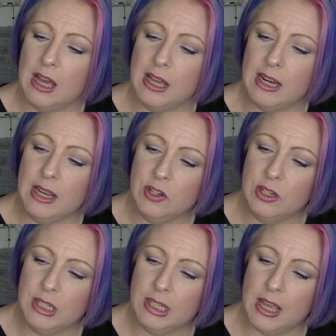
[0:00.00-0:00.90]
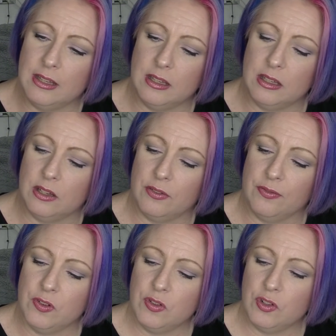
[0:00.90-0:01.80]
Nature's Essence
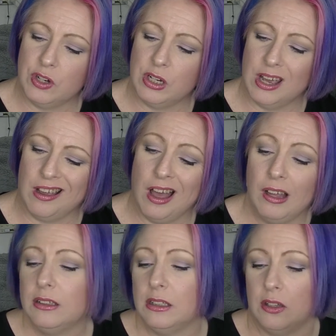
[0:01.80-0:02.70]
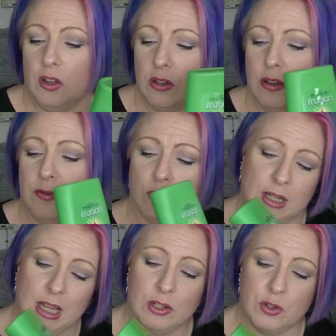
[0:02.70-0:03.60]
Fusion Color Lock for
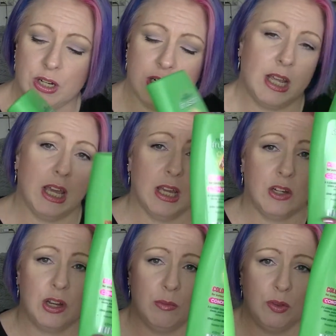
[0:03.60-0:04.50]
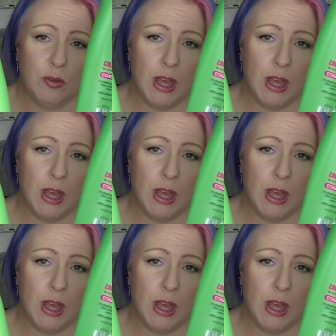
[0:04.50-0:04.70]
color treated hair, shampoo